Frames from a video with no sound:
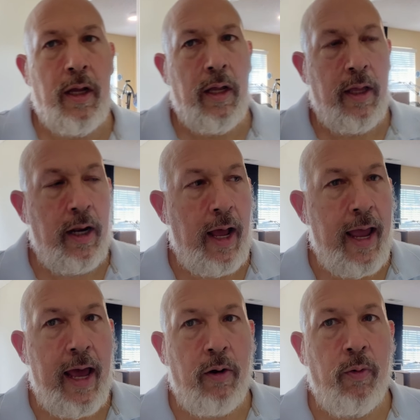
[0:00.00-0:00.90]
then I
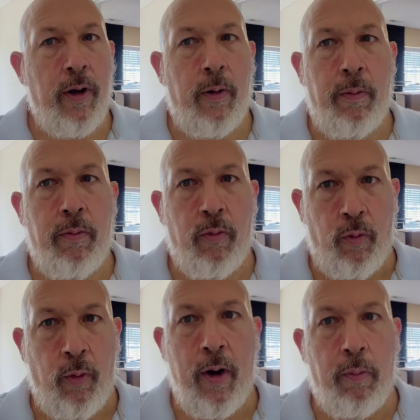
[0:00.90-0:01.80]
had a real
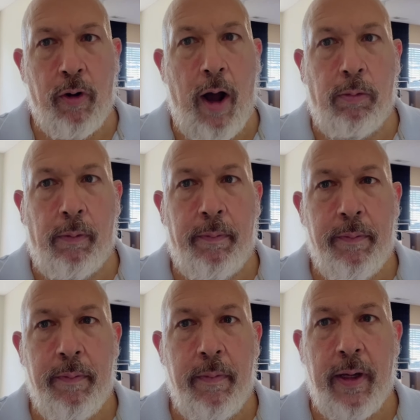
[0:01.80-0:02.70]
problem,
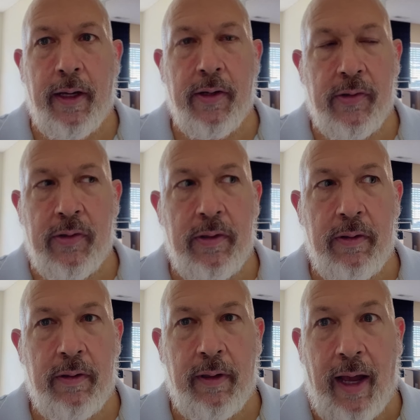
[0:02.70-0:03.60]
because
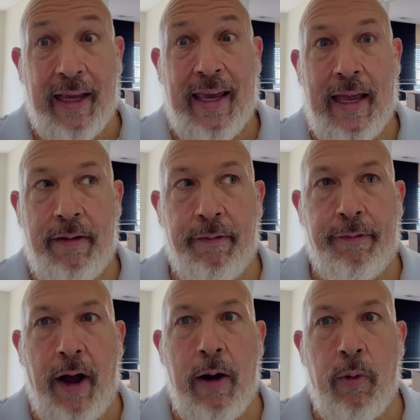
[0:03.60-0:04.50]
I can't even
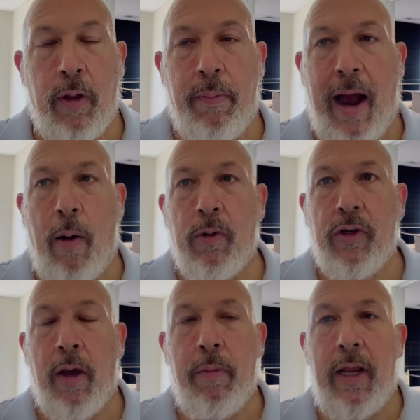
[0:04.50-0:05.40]
find where the power's
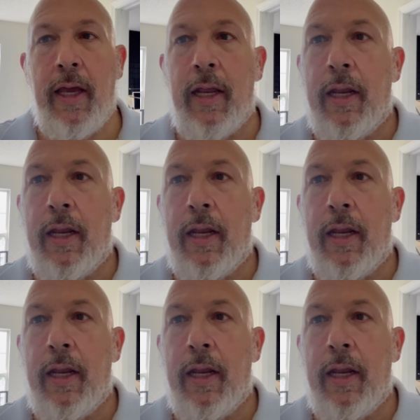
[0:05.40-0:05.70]
coming in.